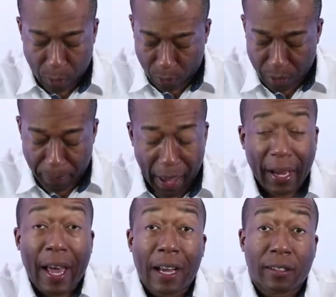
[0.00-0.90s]
On the back
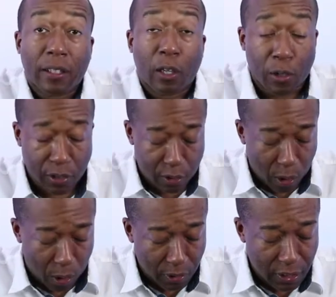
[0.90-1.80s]
actually goes into
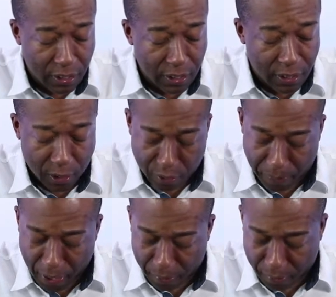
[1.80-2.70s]
all the details
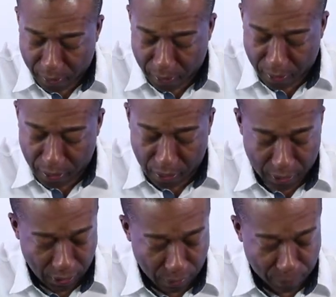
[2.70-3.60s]
about the
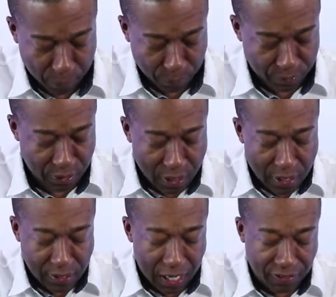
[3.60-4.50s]
headphones.
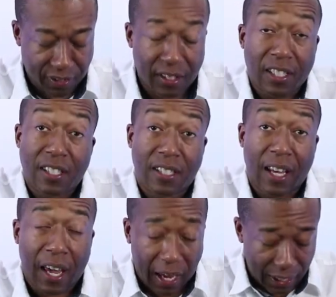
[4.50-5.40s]
So obviously this is the
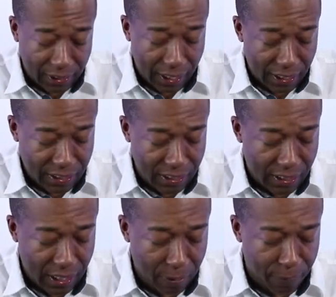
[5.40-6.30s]

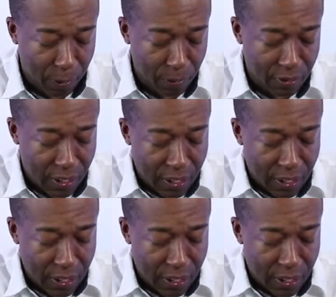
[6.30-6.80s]
AKG headphones.